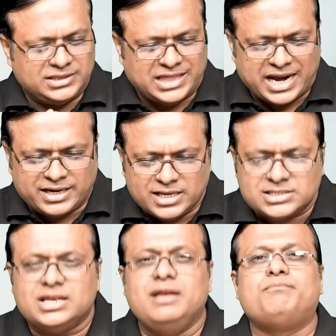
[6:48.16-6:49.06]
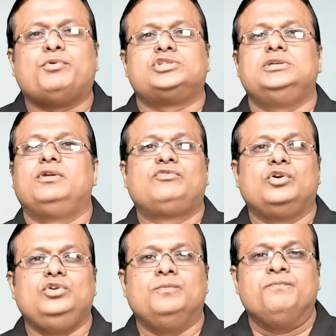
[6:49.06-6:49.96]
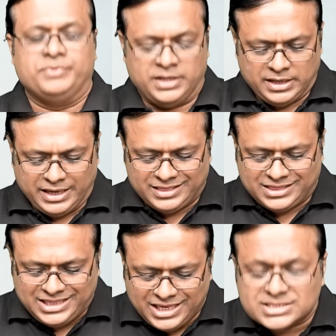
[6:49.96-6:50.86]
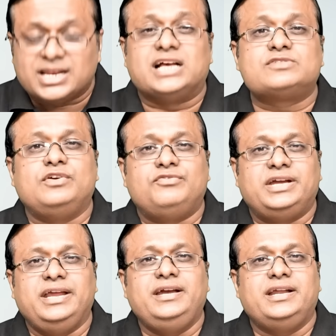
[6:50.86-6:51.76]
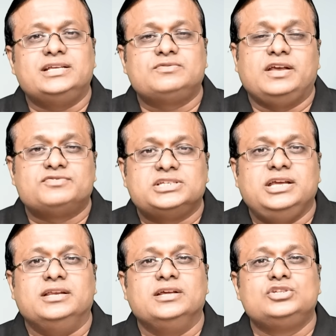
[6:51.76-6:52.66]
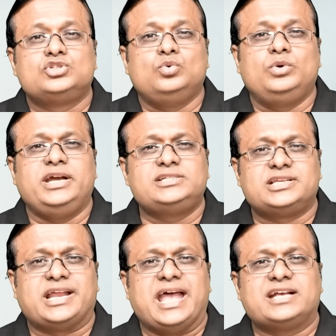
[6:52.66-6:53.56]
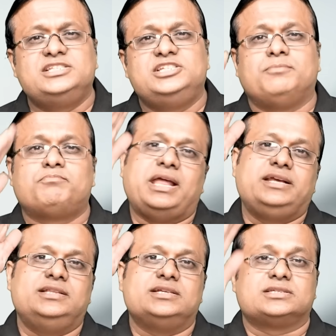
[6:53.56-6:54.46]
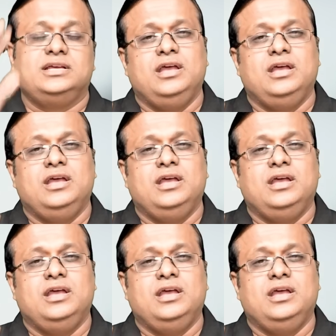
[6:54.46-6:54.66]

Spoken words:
that is impossible for you. In these last 15 days, we have seen students' ranks jump like this